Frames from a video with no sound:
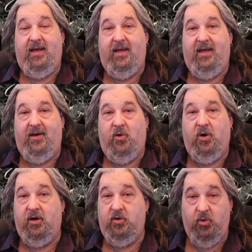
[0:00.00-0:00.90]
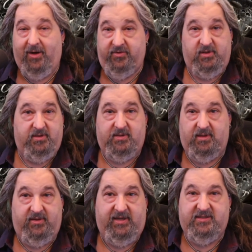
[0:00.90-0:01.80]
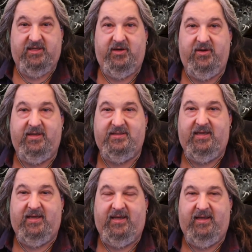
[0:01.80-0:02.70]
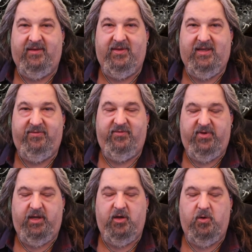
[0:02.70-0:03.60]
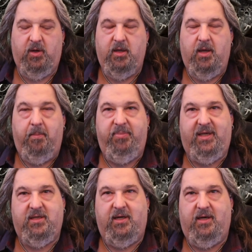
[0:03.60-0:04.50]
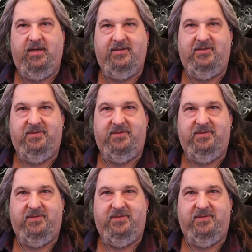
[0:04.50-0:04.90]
or whoever the lead singer is in the given video, because